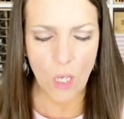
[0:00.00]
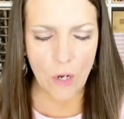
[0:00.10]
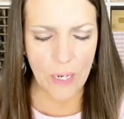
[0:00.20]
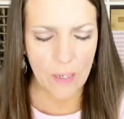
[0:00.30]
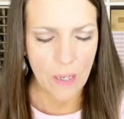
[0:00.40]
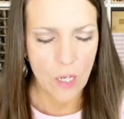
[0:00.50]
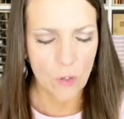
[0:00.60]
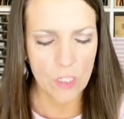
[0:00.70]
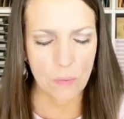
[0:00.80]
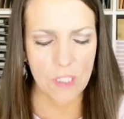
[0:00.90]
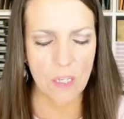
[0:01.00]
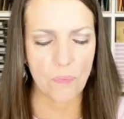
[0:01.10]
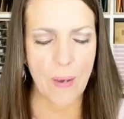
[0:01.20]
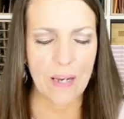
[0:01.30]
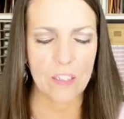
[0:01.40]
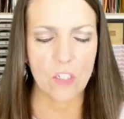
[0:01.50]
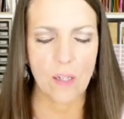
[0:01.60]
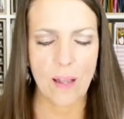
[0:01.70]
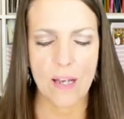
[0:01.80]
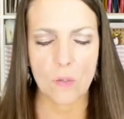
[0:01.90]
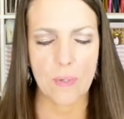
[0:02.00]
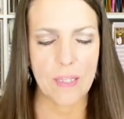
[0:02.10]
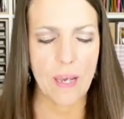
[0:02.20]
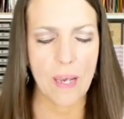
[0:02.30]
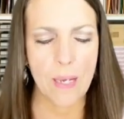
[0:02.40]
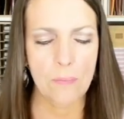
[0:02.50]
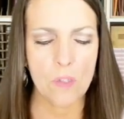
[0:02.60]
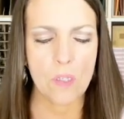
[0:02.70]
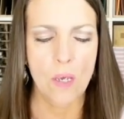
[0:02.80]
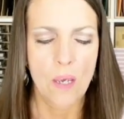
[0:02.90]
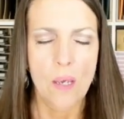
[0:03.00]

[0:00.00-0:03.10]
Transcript: Okay, Christmas gift packaging class with games.